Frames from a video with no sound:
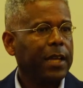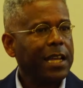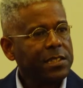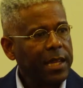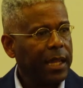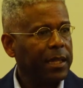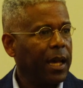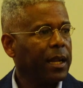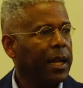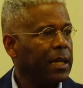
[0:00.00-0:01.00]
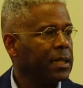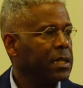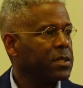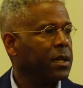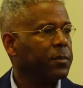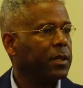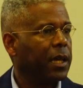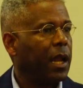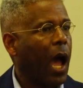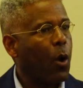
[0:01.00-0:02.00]
I sat down and I did something
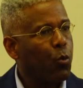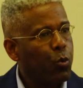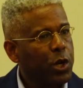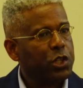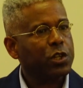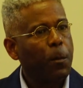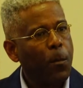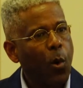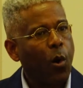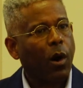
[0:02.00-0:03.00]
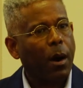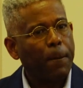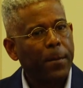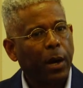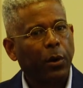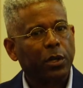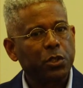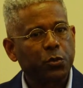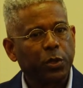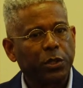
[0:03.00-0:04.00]
that I wish more
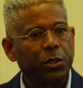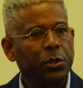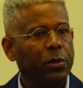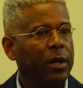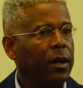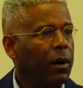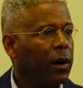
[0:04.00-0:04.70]
Americans would do